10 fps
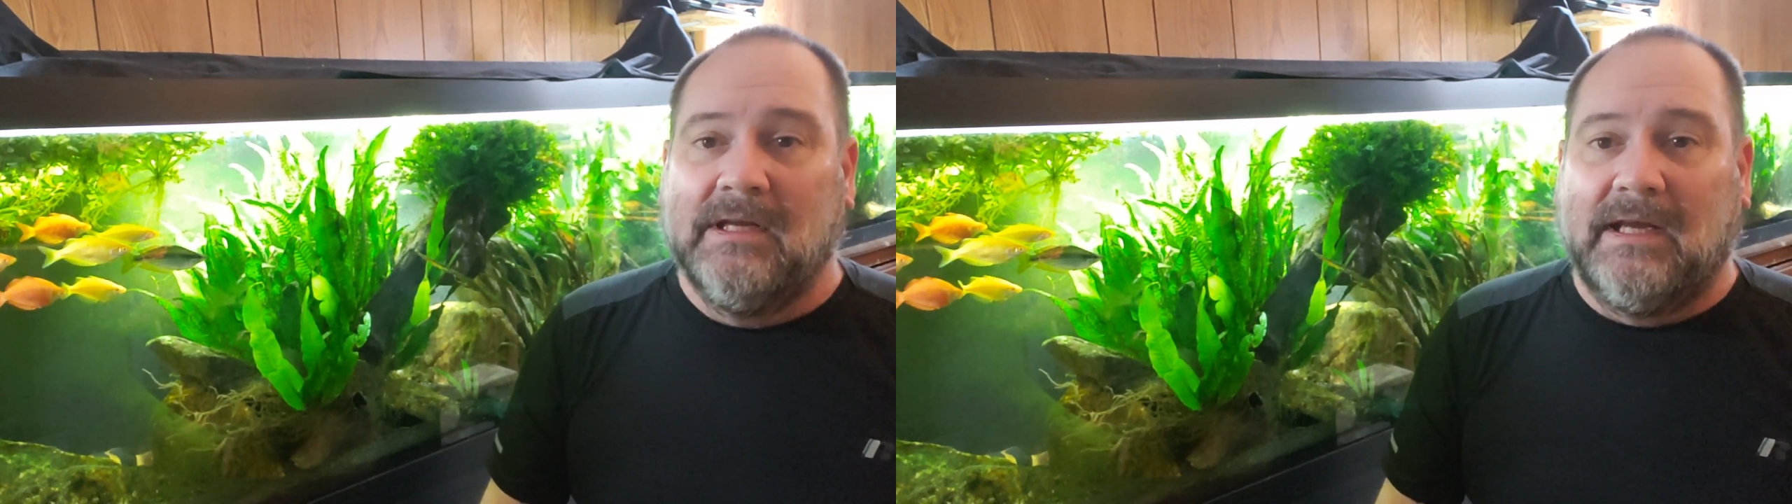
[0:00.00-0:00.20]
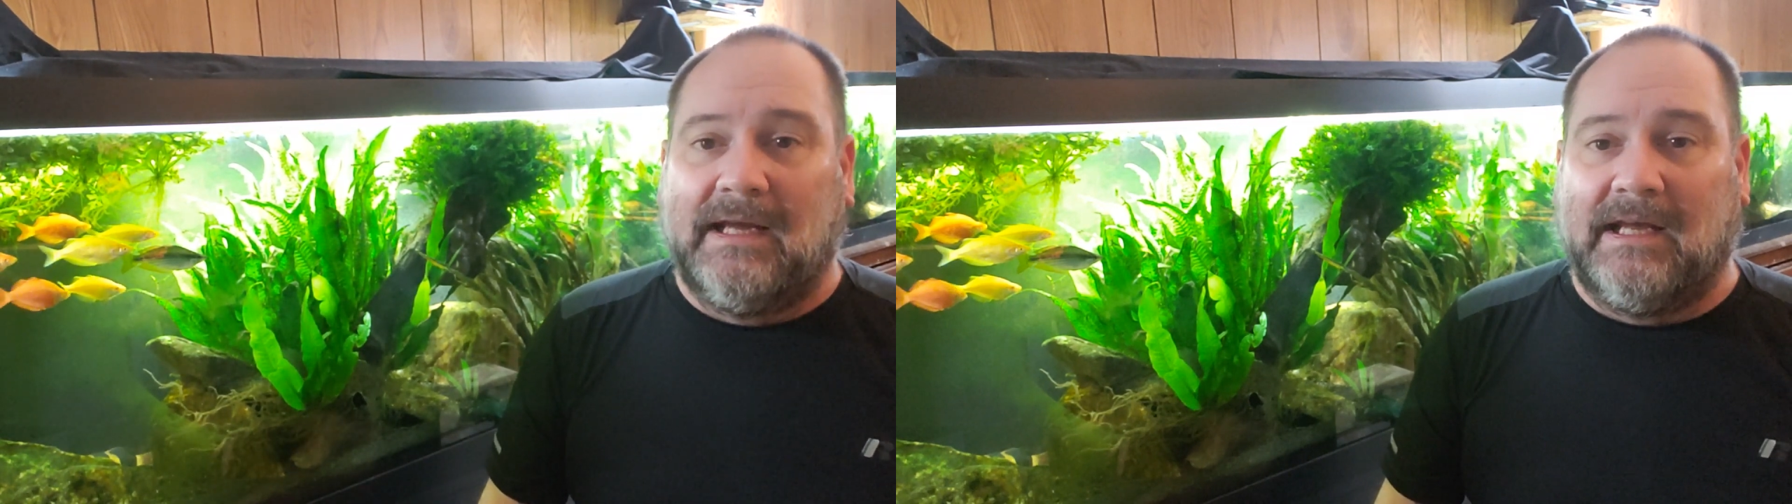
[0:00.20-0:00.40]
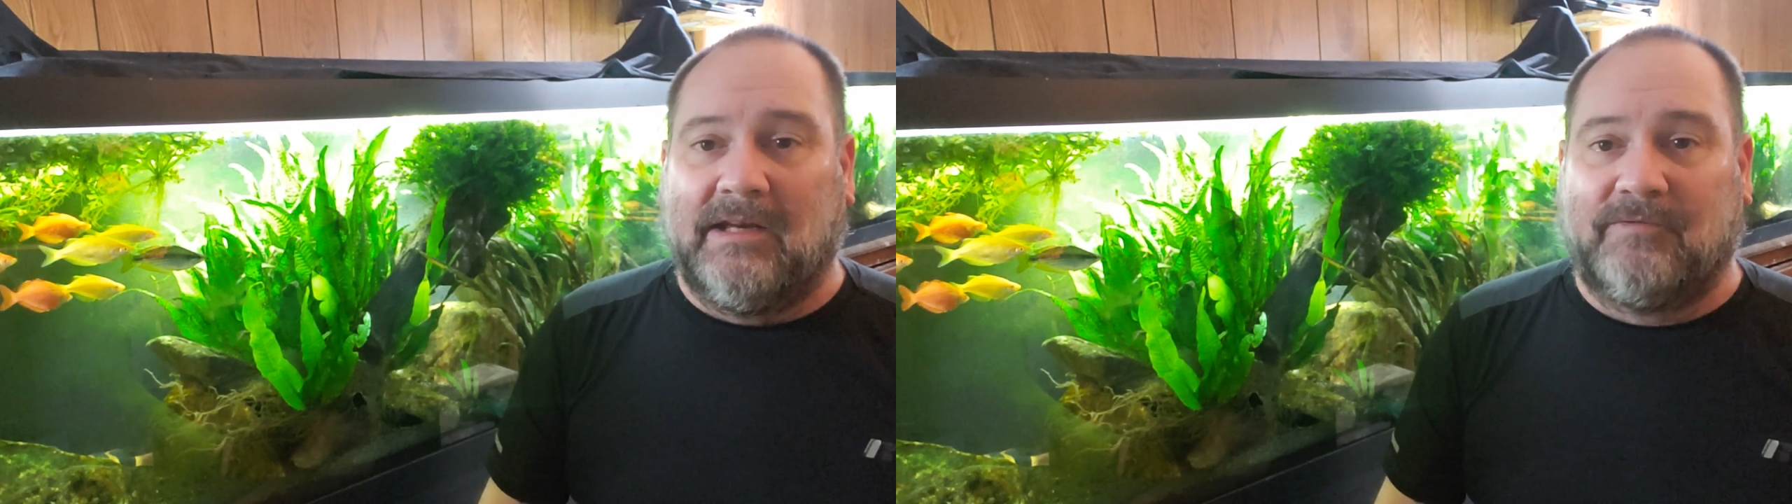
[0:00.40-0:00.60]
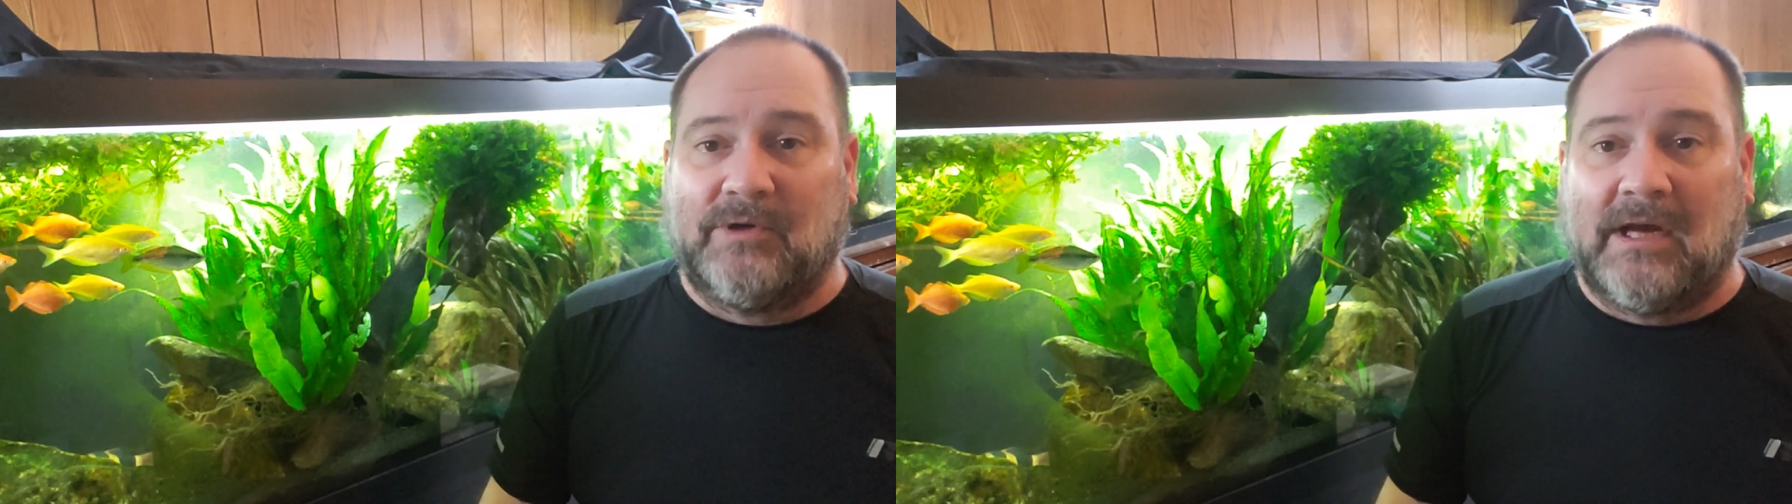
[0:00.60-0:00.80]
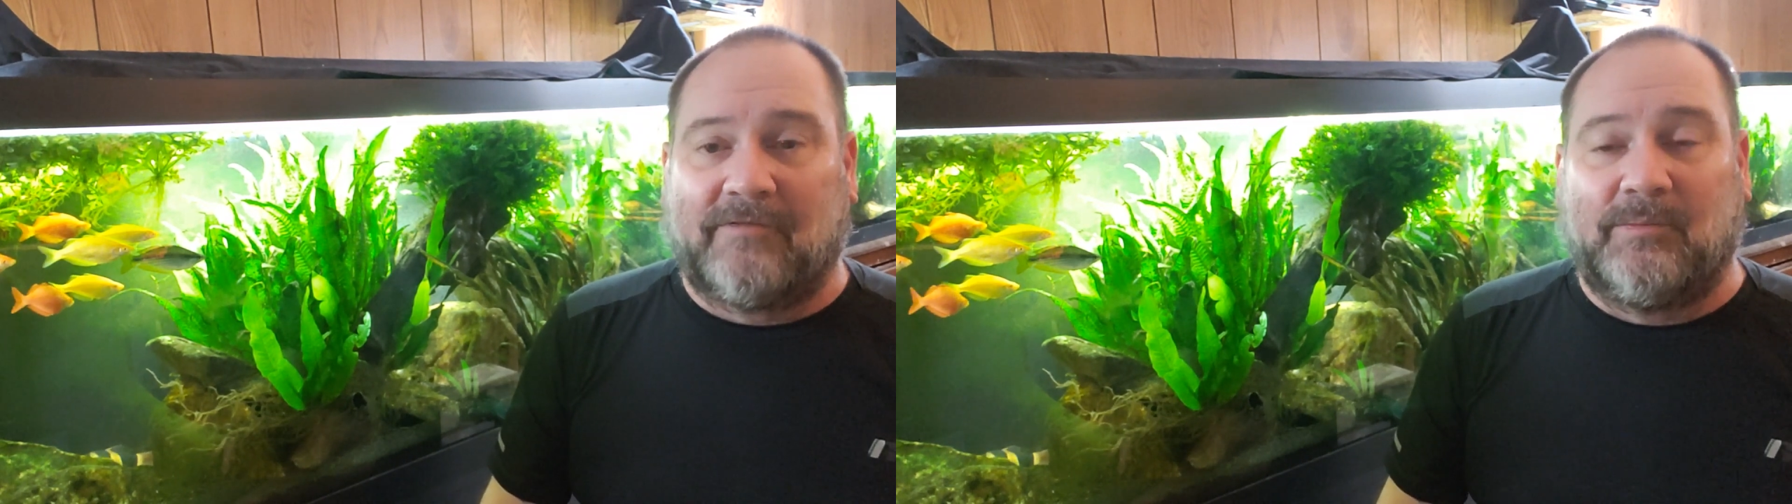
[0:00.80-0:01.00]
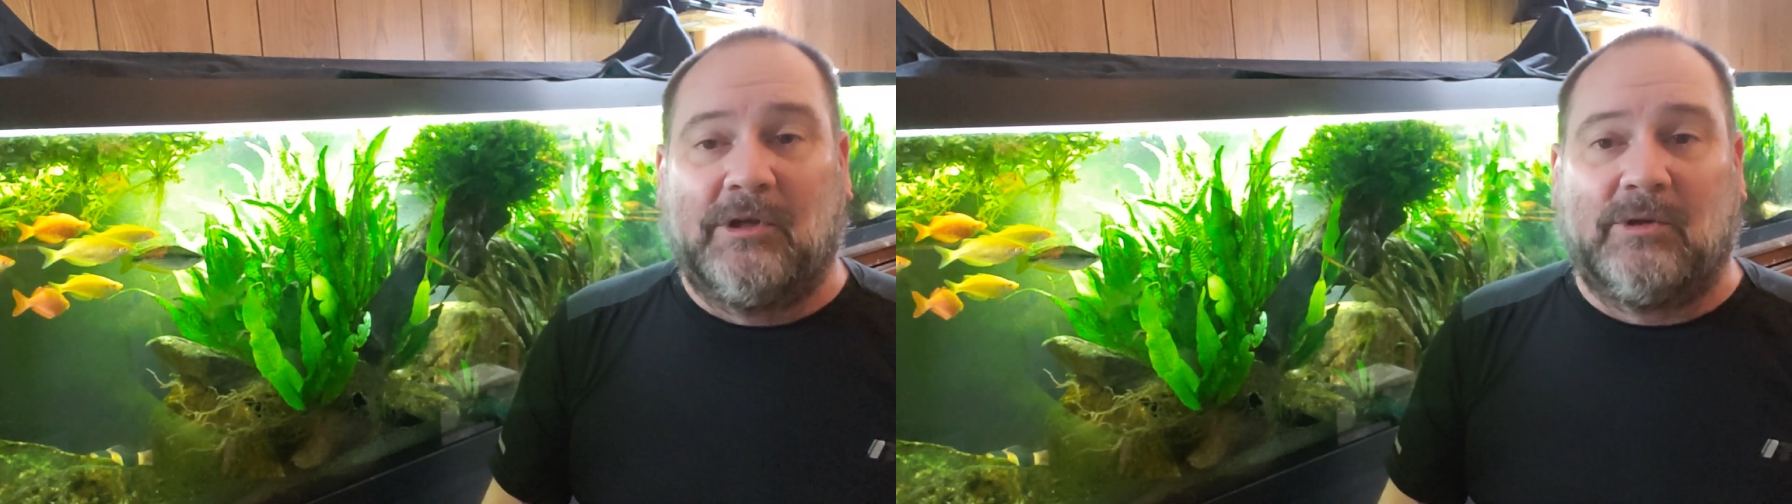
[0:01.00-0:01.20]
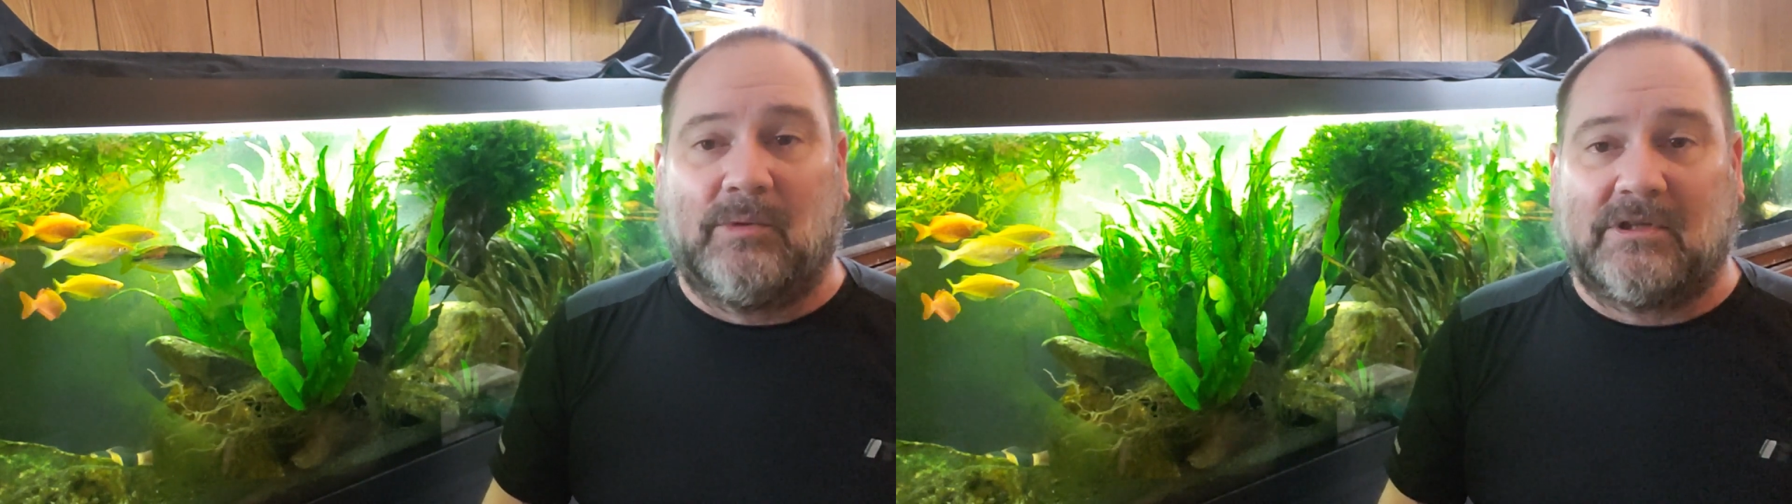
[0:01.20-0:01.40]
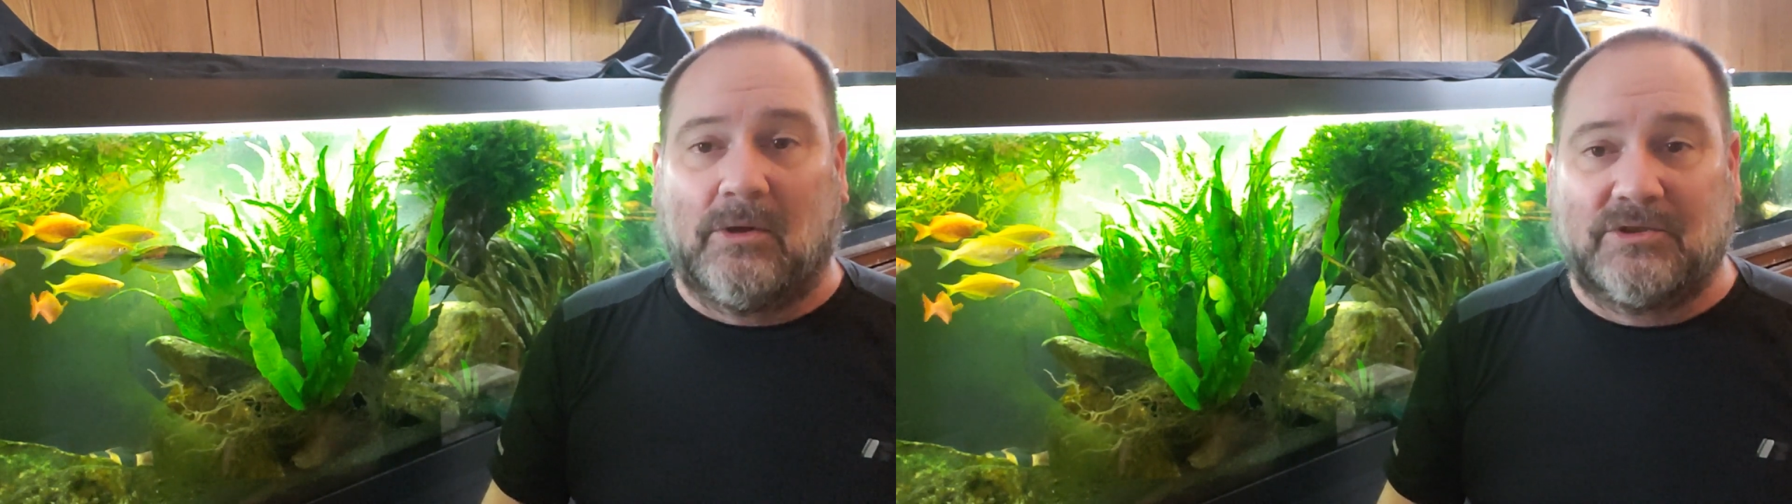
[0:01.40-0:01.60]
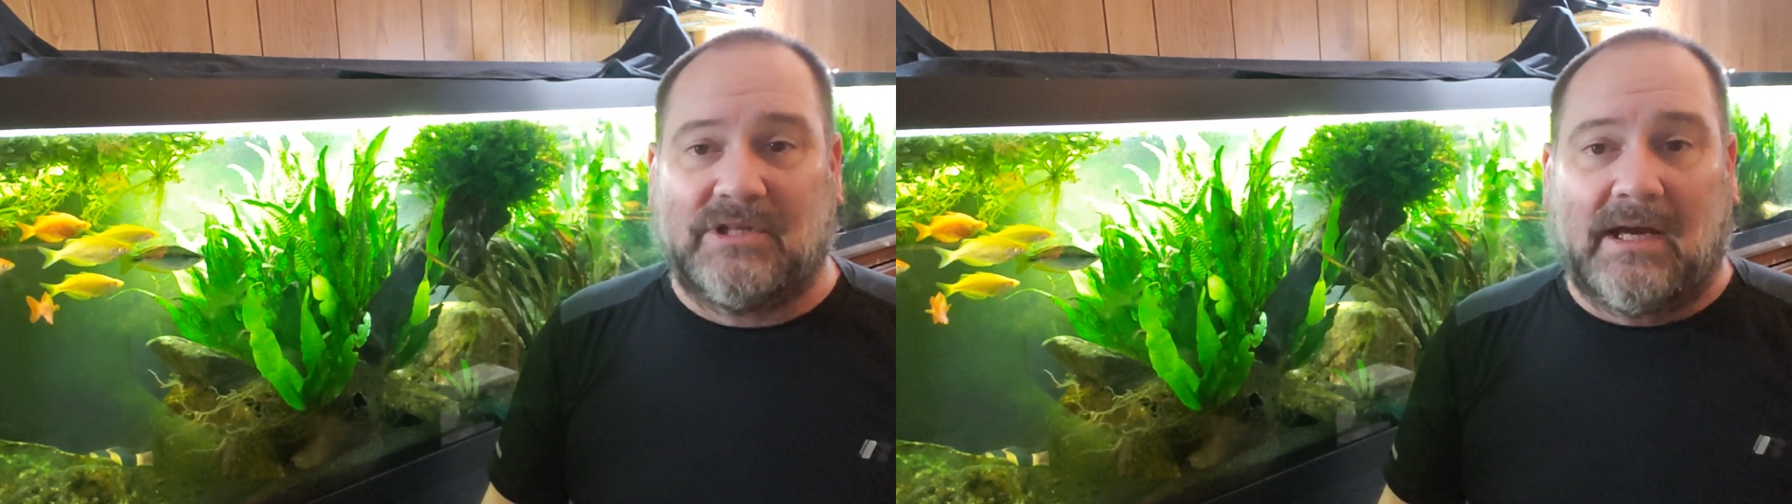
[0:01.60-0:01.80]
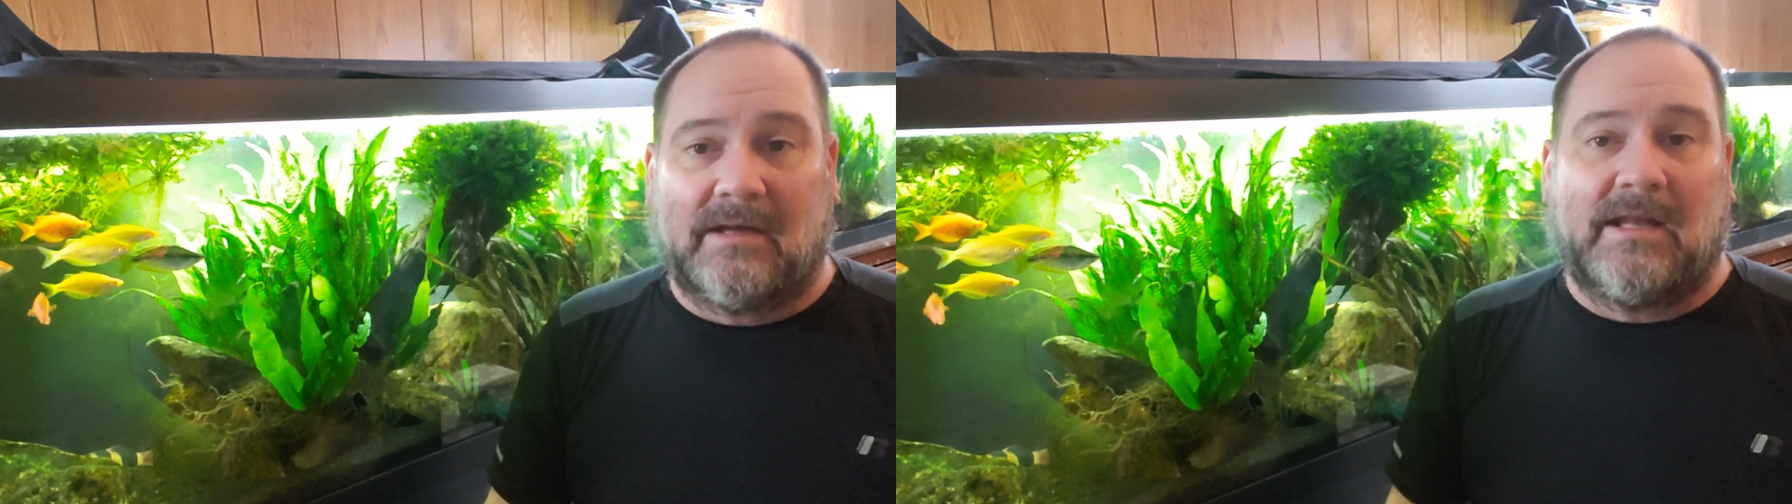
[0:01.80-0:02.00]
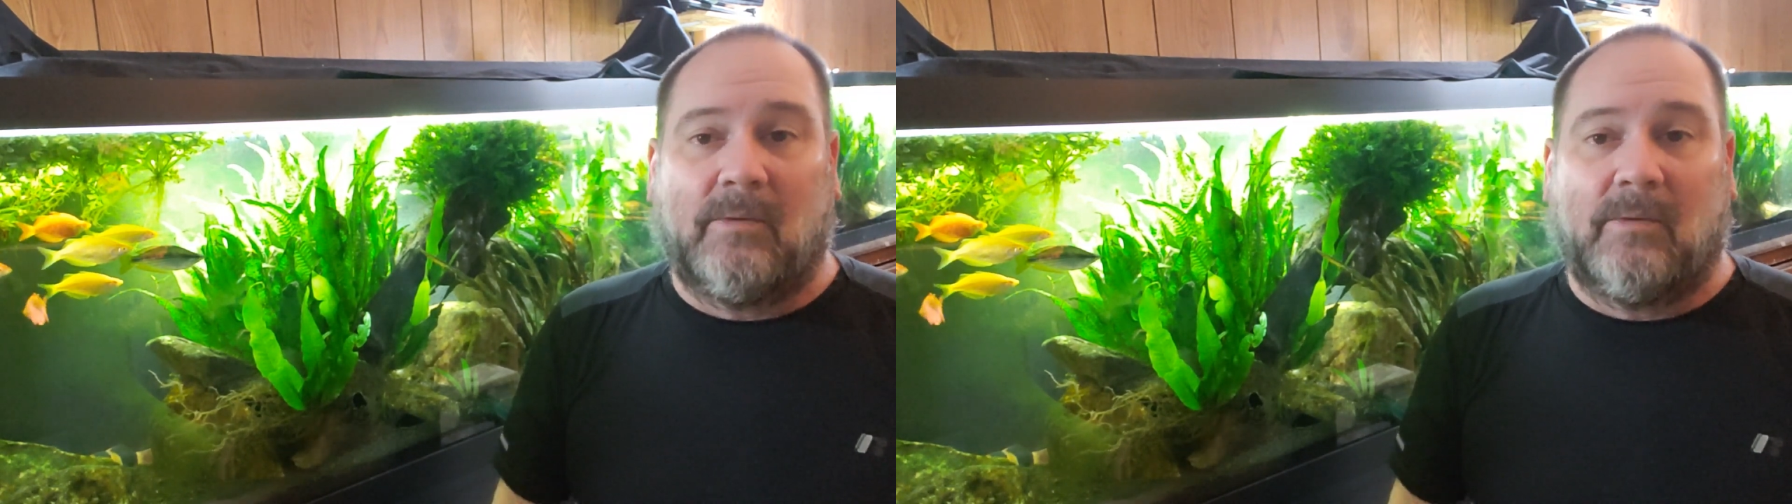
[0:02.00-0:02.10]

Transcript: and if you're not familiar with the whole saga that